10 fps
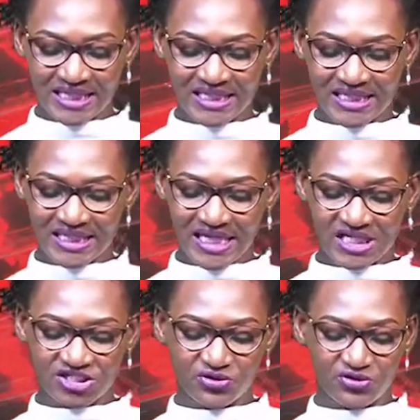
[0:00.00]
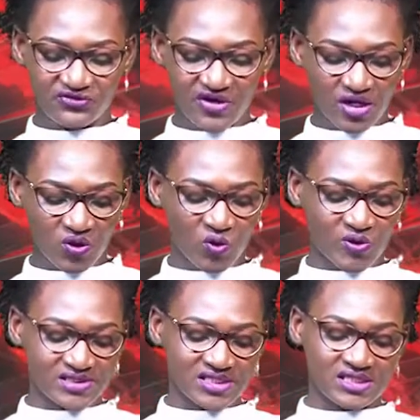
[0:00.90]
Lily Ajarova, who
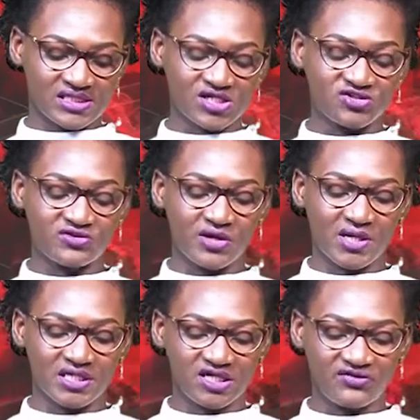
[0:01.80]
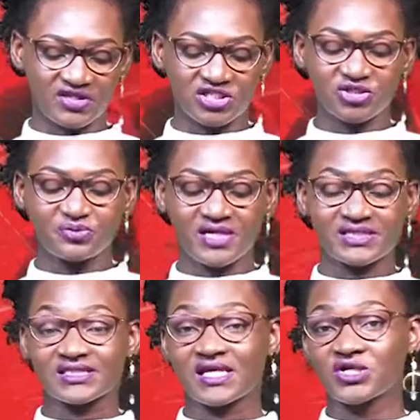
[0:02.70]
was the executive director of the
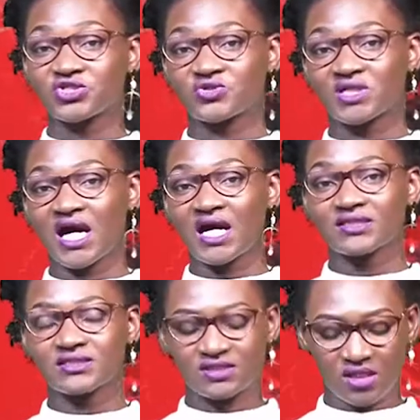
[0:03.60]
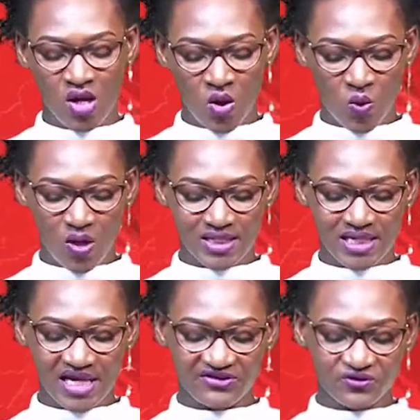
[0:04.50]
Chimpanzee Sanctuary and
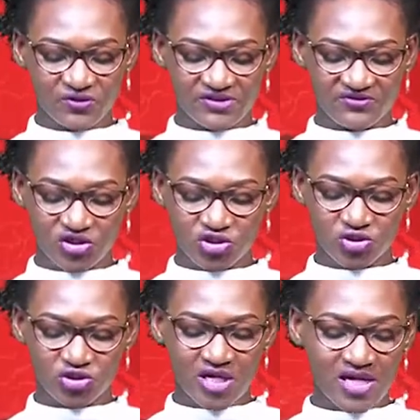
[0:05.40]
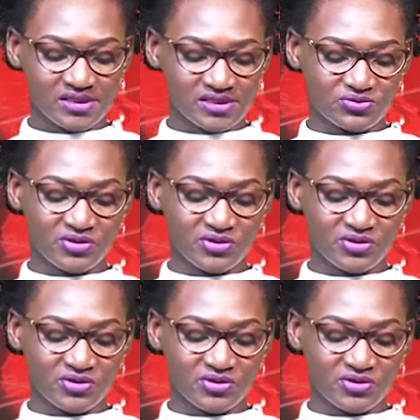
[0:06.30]
Wildlife Conservation Trust,